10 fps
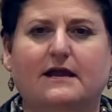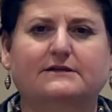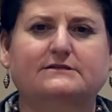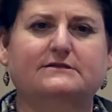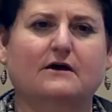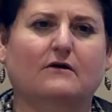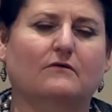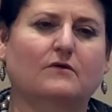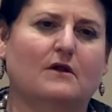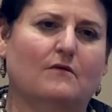And
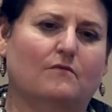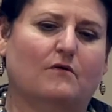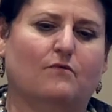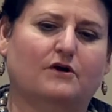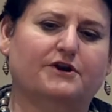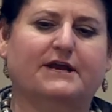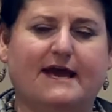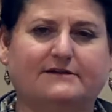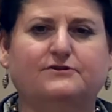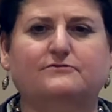so what we're going to
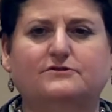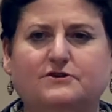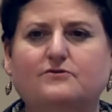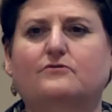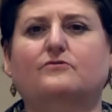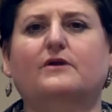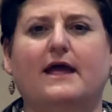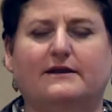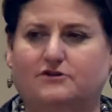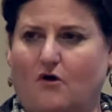get to soon
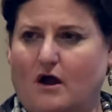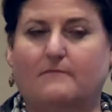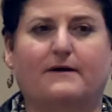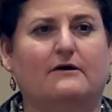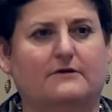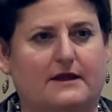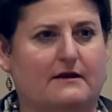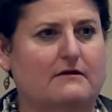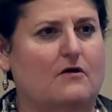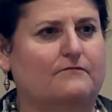and talk about
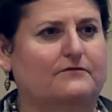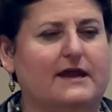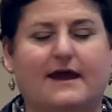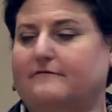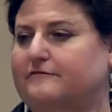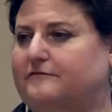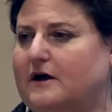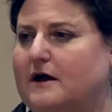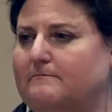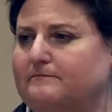and hopefully have
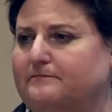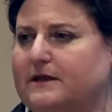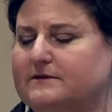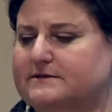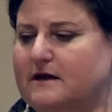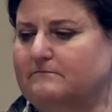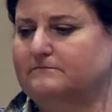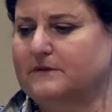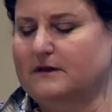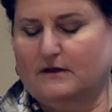
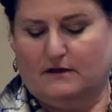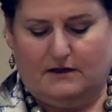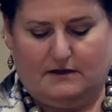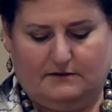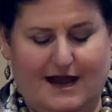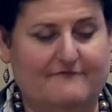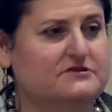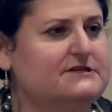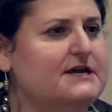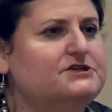some
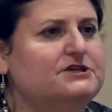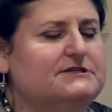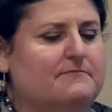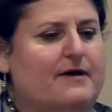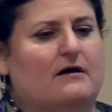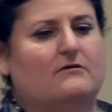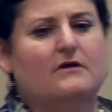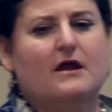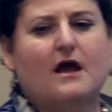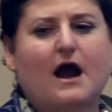conversations
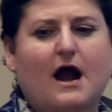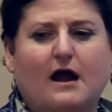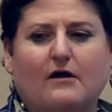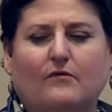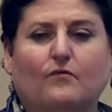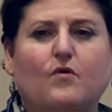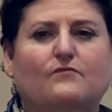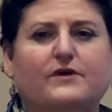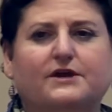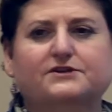about are
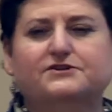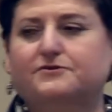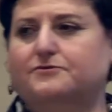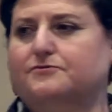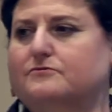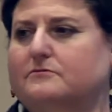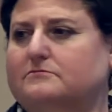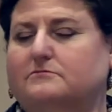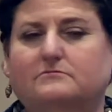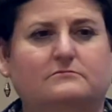what we can do
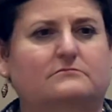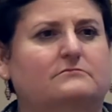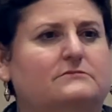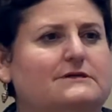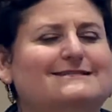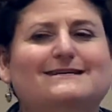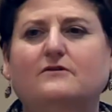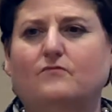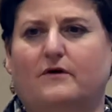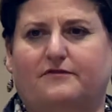to
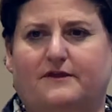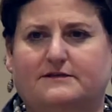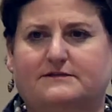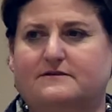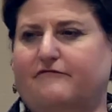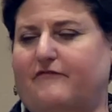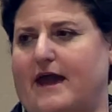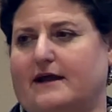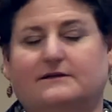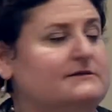deal with this
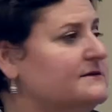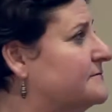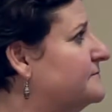fact.